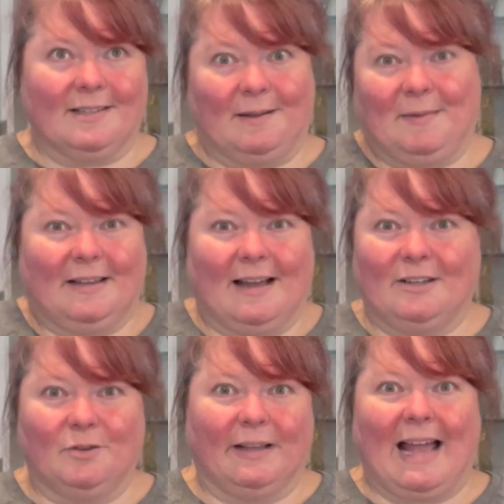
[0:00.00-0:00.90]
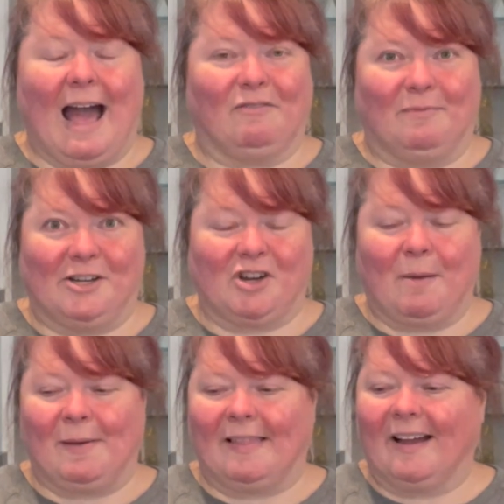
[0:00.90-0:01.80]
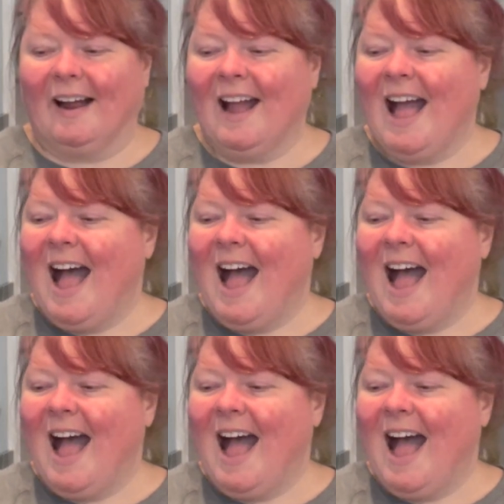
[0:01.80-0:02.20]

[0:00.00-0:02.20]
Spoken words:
I mean, I do half my shopping there.